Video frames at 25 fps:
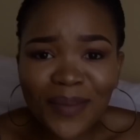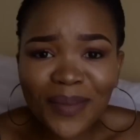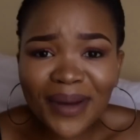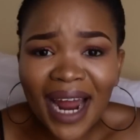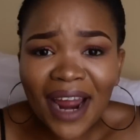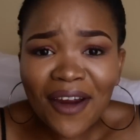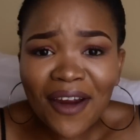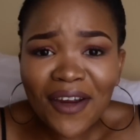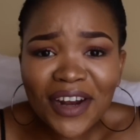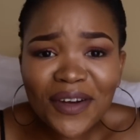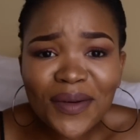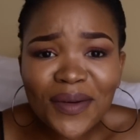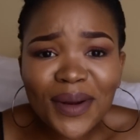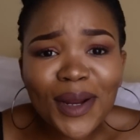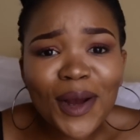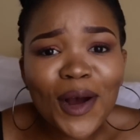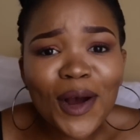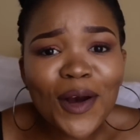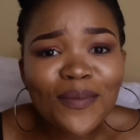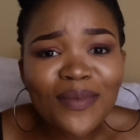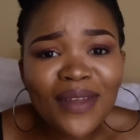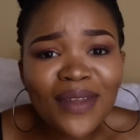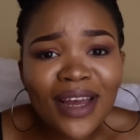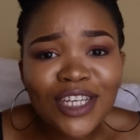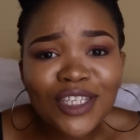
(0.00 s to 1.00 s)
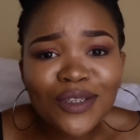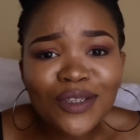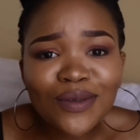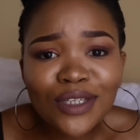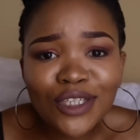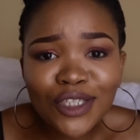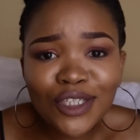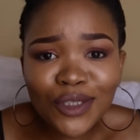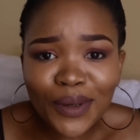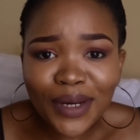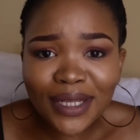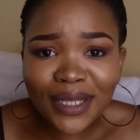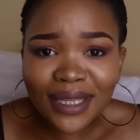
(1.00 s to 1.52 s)
But I really hope that you
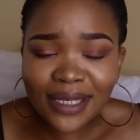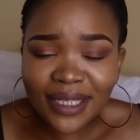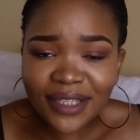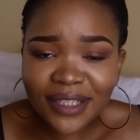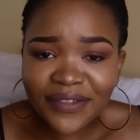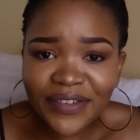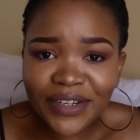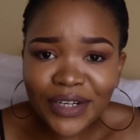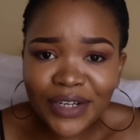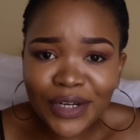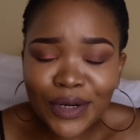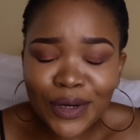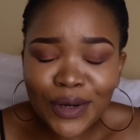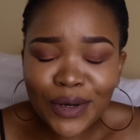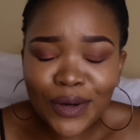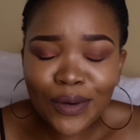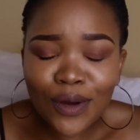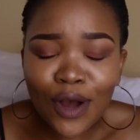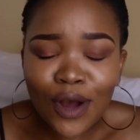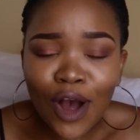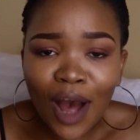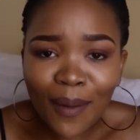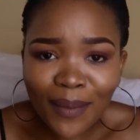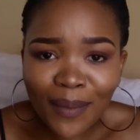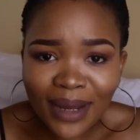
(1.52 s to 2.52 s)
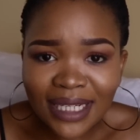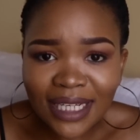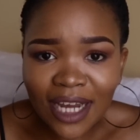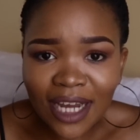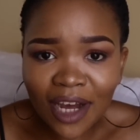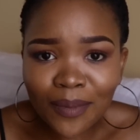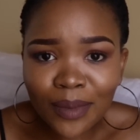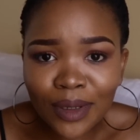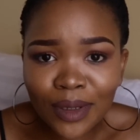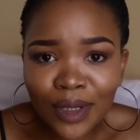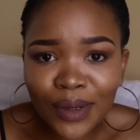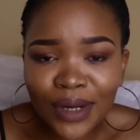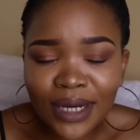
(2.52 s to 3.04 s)
enjoyed this video. Comment
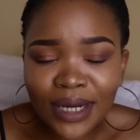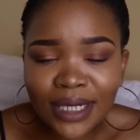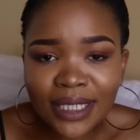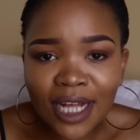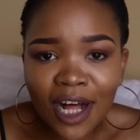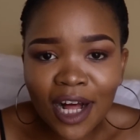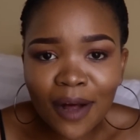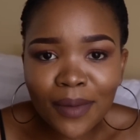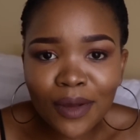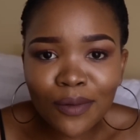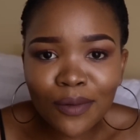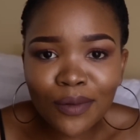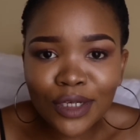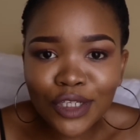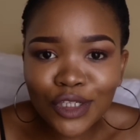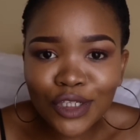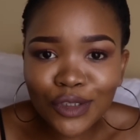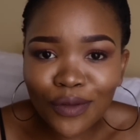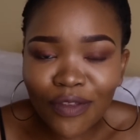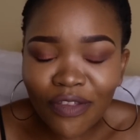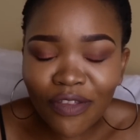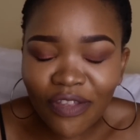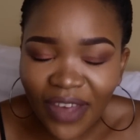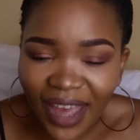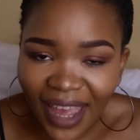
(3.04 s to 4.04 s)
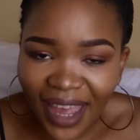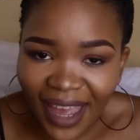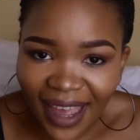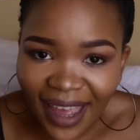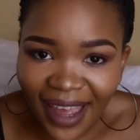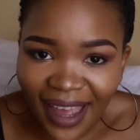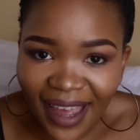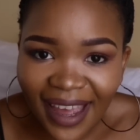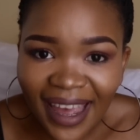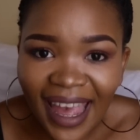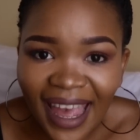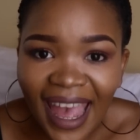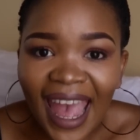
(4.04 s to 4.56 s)
down below and tell me what you
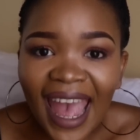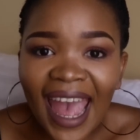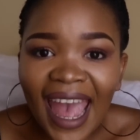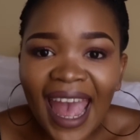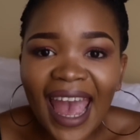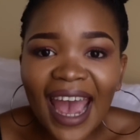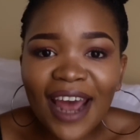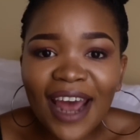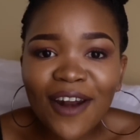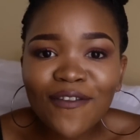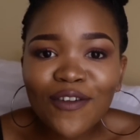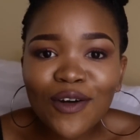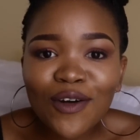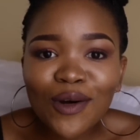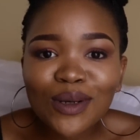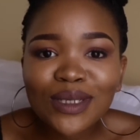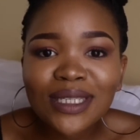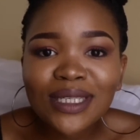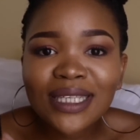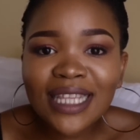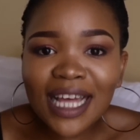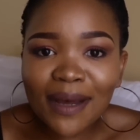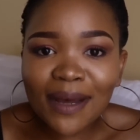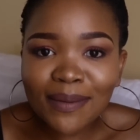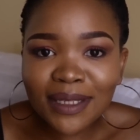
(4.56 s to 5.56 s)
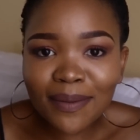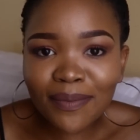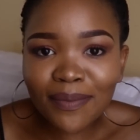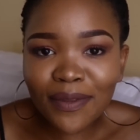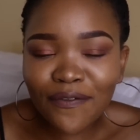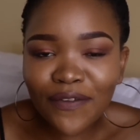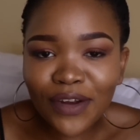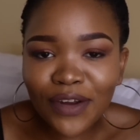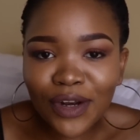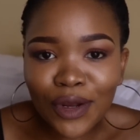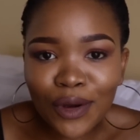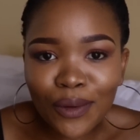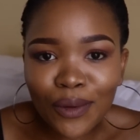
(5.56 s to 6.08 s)
think, and of course thumbs up the
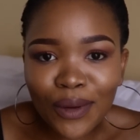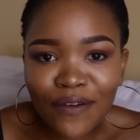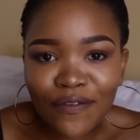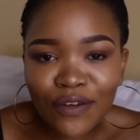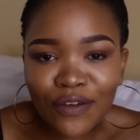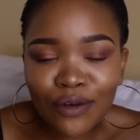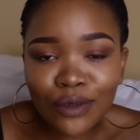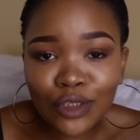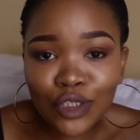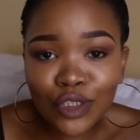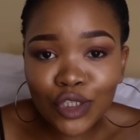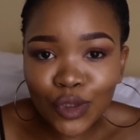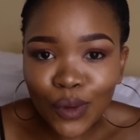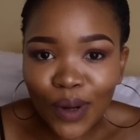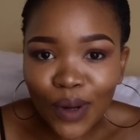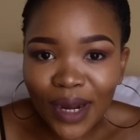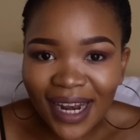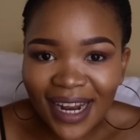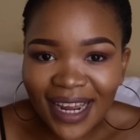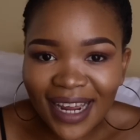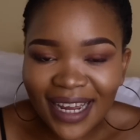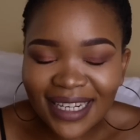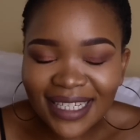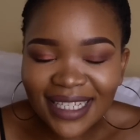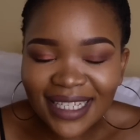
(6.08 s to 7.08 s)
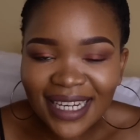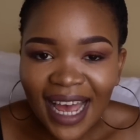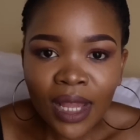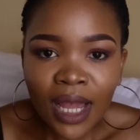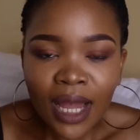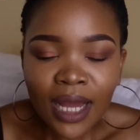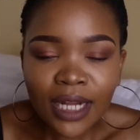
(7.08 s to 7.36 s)
video if you enjoyed it.